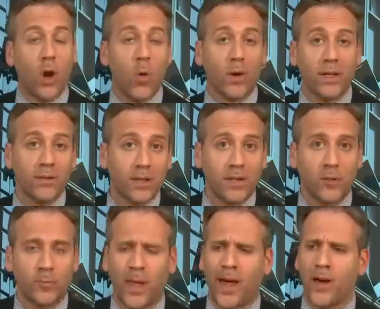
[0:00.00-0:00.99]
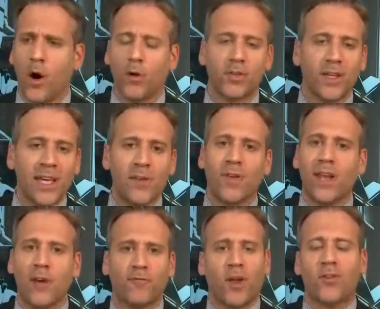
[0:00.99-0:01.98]
going into these playoffs, even
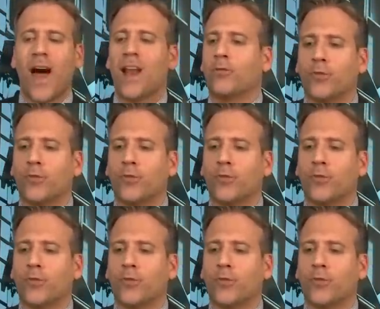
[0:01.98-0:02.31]
if they're not